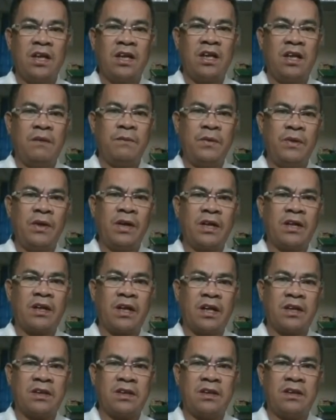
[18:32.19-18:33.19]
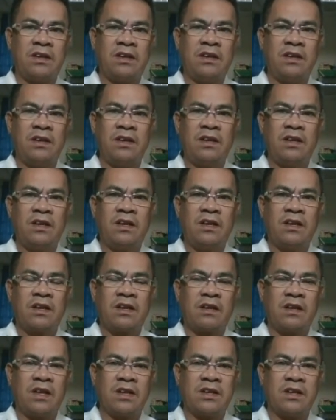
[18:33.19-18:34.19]
If you have greater
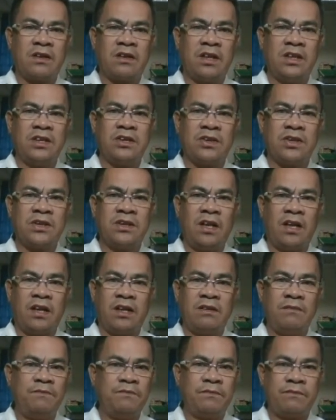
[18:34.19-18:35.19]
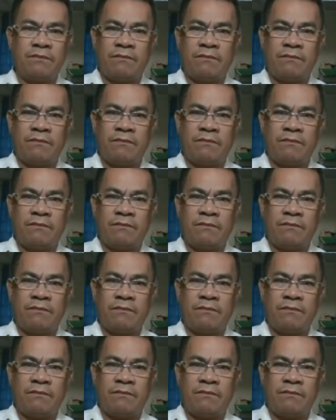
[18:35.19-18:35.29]
radius, then